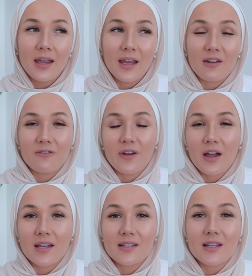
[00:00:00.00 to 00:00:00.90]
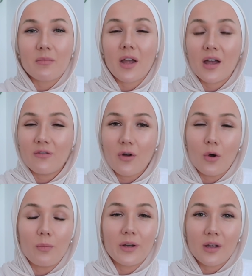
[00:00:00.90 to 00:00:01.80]
can find some kind of
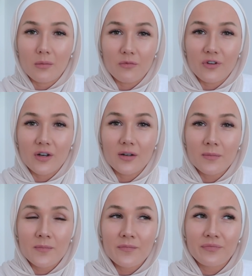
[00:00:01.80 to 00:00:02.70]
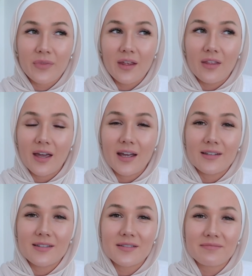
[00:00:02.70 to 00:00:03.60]
hope and comfort
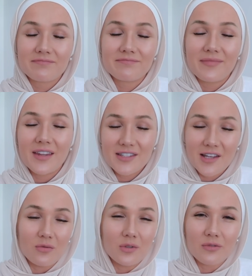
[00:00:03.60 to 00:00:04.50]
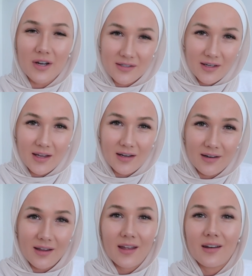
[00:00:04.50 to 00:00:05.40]
that the sun will rise
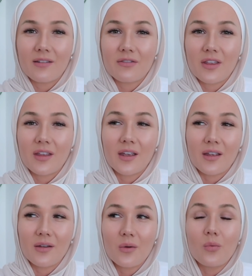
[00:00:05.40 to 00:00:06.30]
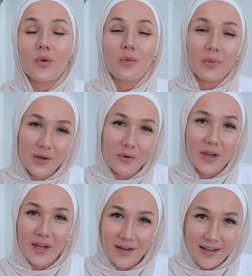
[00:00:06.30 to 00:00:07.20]
again and everything will be
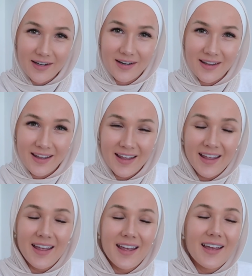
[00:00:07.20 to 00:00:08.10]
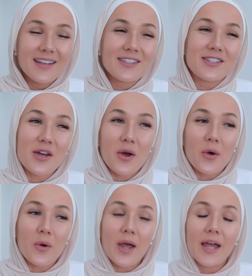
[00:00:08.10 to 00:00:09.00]
okay again.
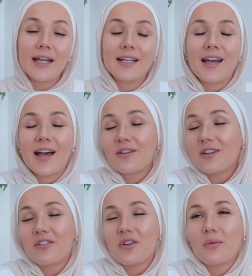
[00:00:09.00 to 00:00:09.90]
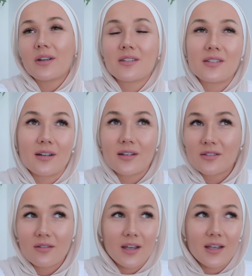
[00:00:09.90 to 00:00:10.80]
So I don't even know where to start,
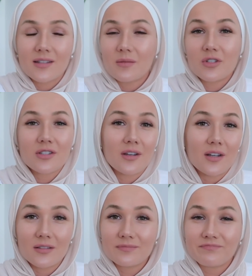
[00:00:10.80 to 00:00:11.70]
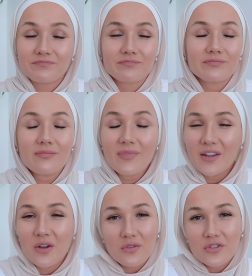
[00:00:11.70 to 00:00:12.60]
so I guess I'm just gonna
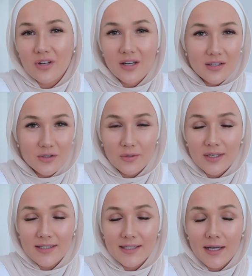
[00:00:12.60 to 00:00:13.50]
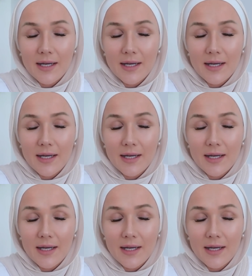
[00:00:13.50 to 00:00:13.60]
go straight into it.